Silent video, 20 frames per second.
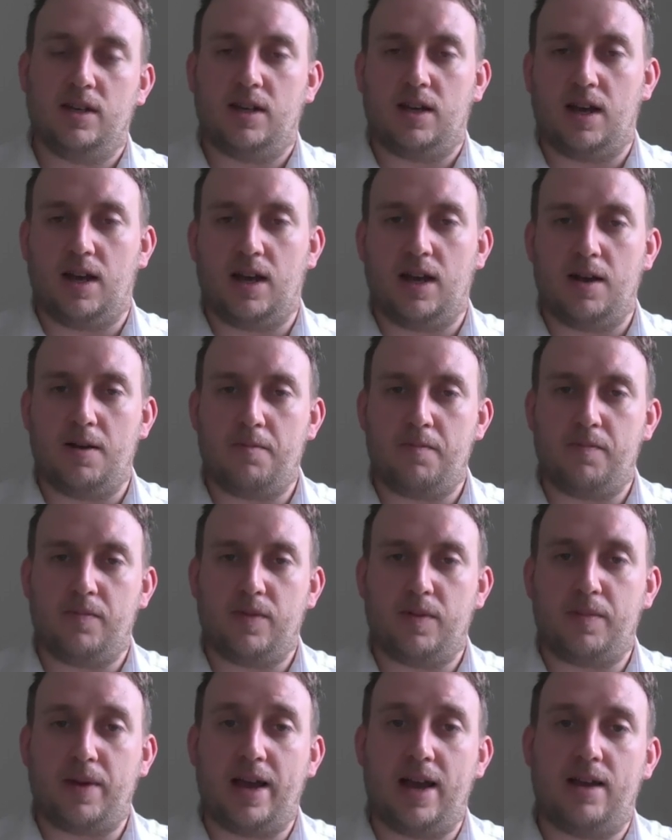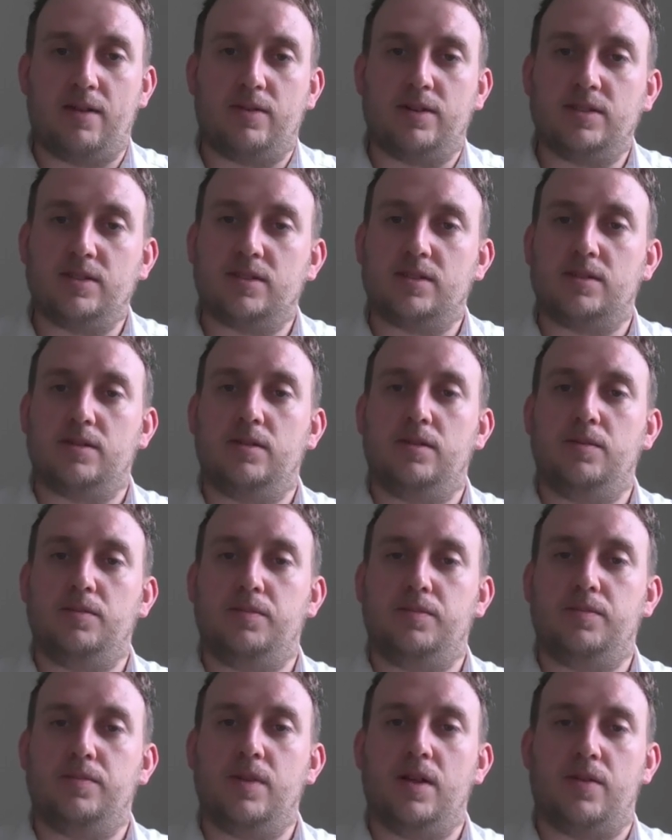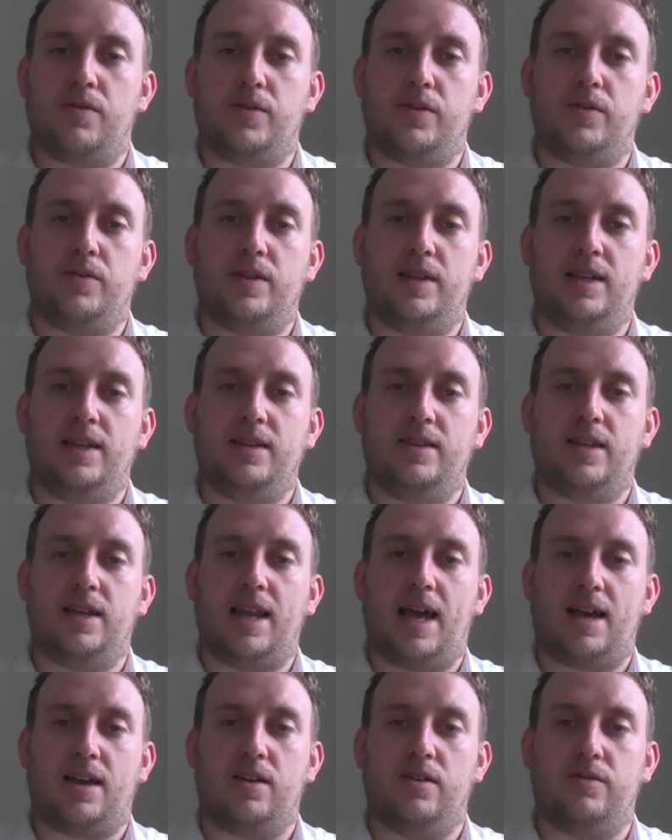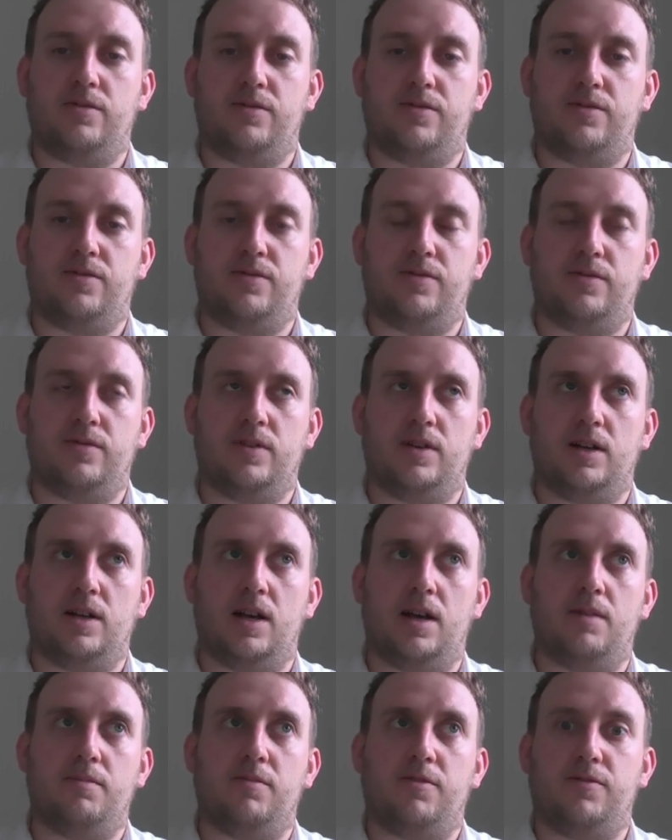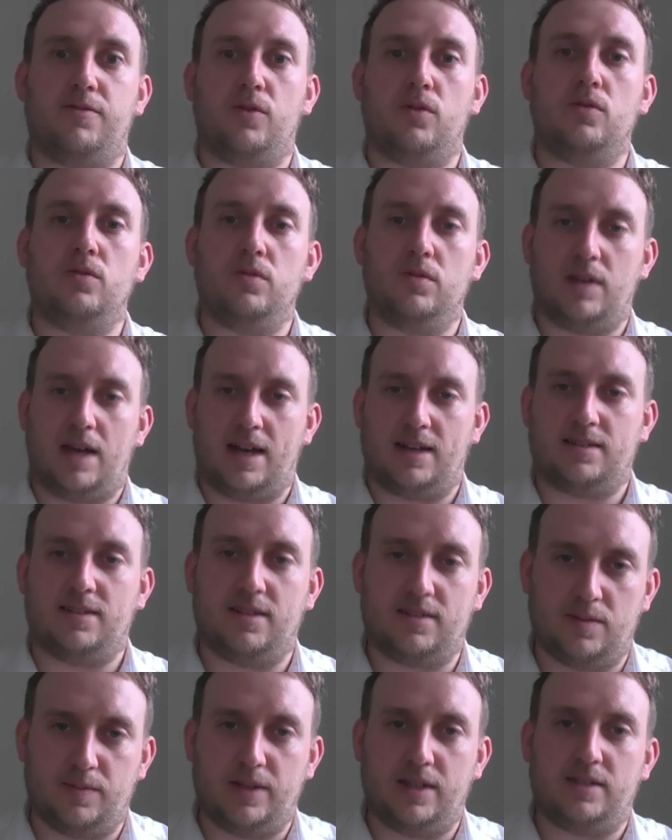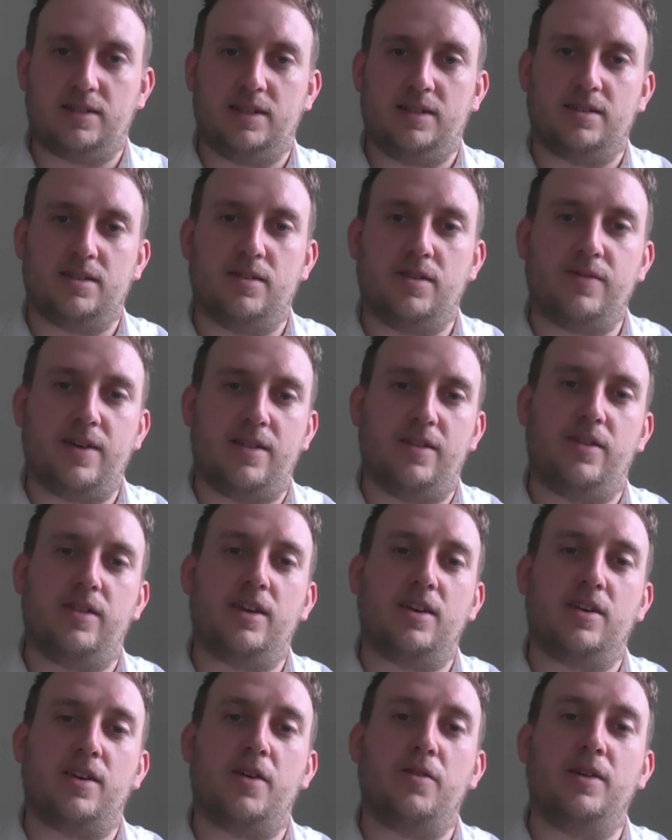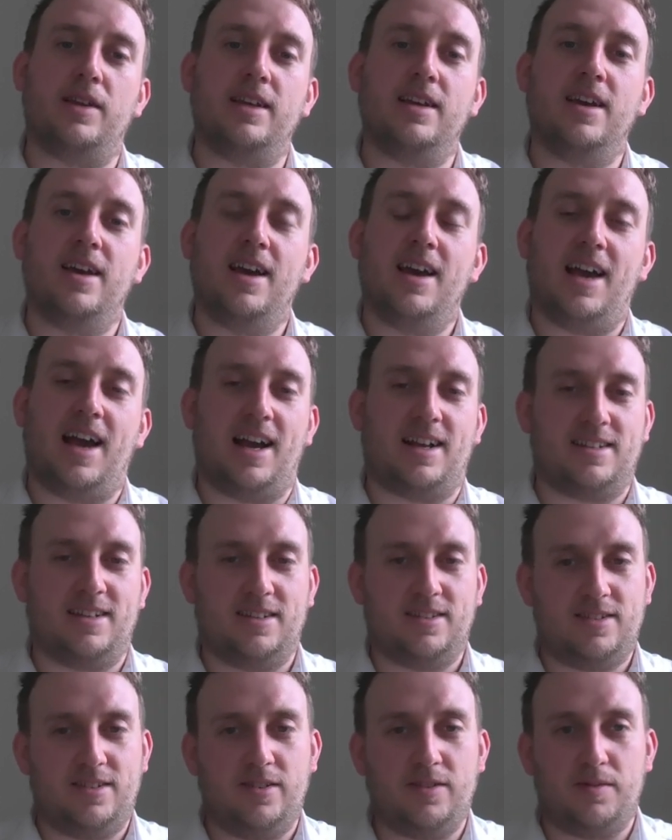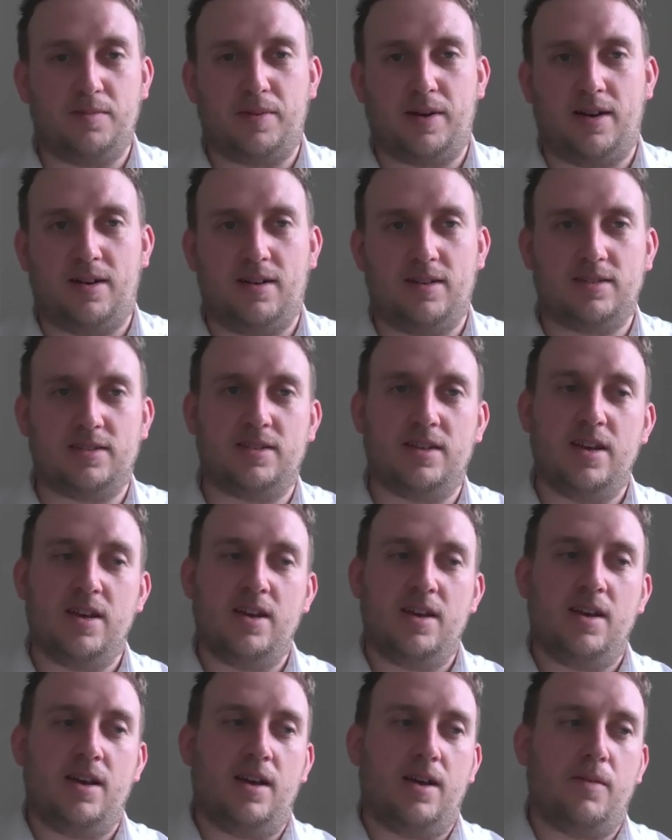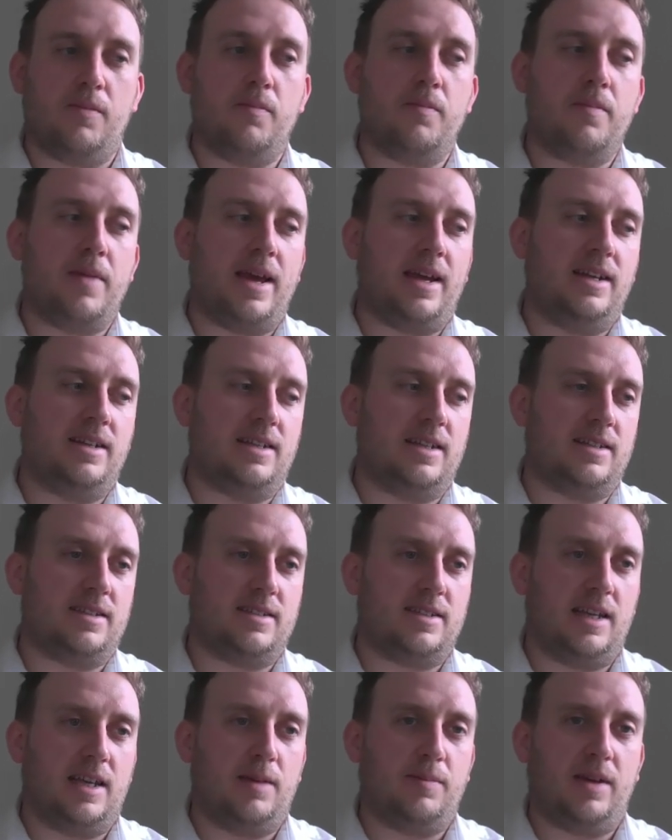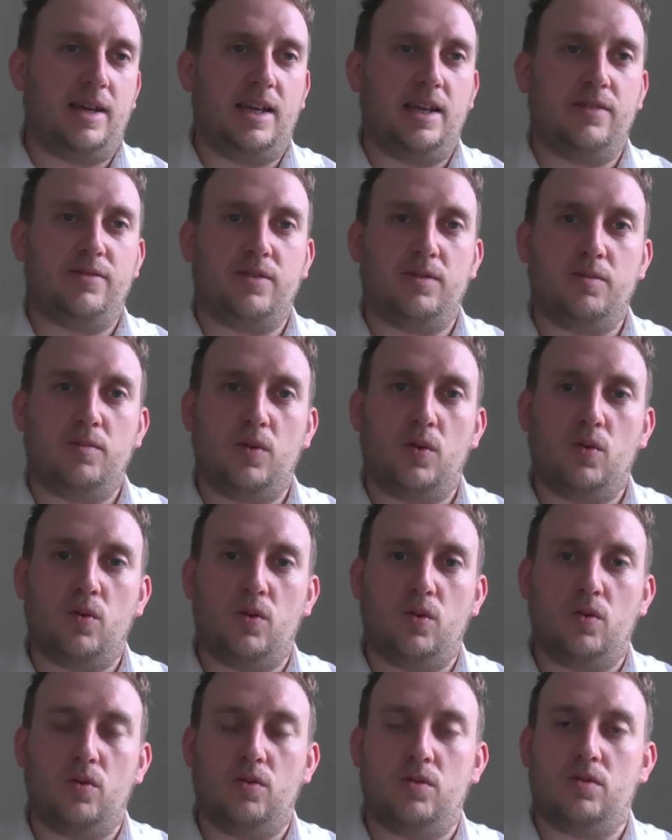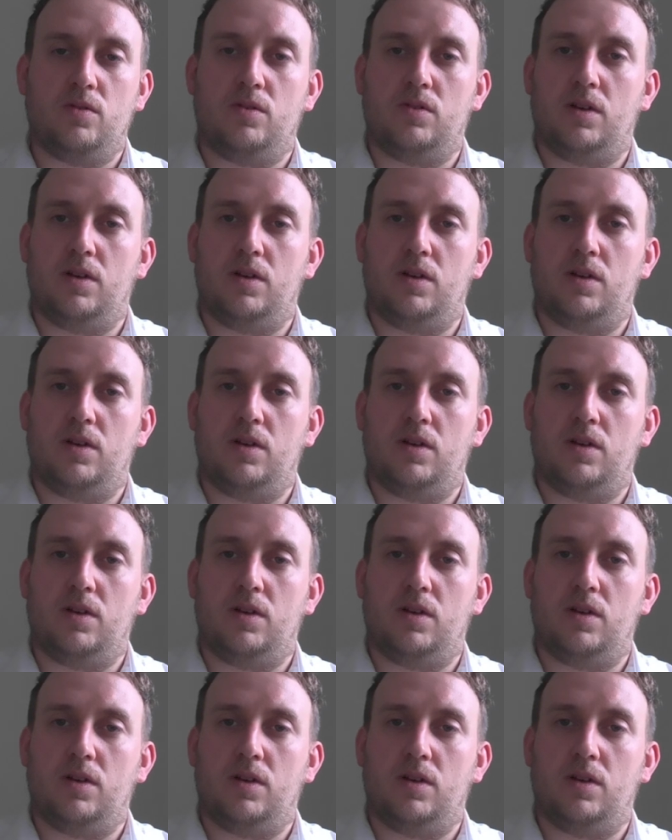parents through the lack of full accessibility. So the fact that they could only access certain parts made it seem even more